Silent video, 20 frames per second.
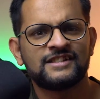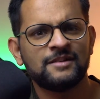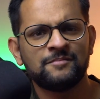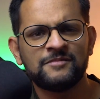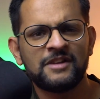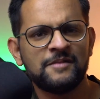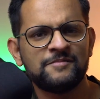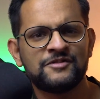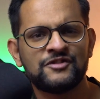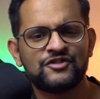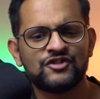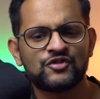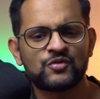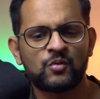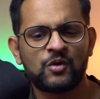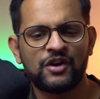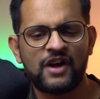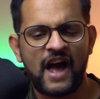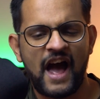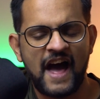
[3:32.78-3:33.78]
Sometimes you just
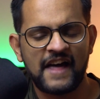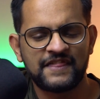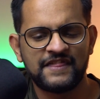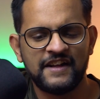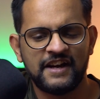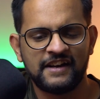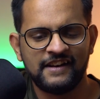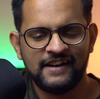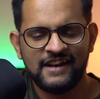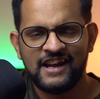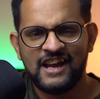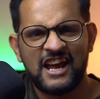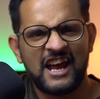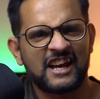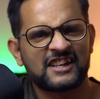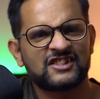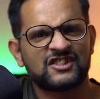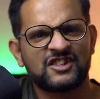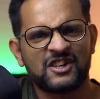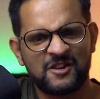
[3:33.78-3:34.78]
want to add that
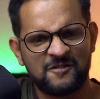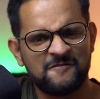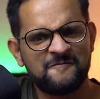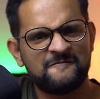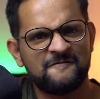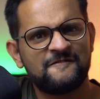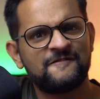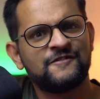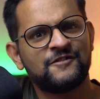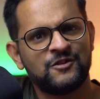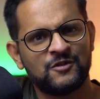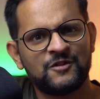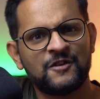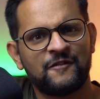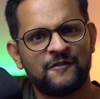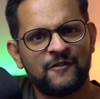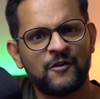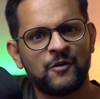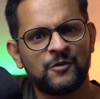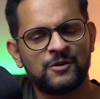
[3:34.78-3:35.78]
extra oomph to
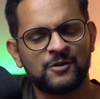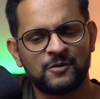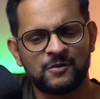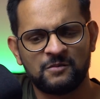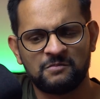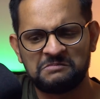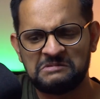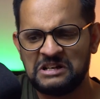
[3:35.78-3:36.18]
the photo.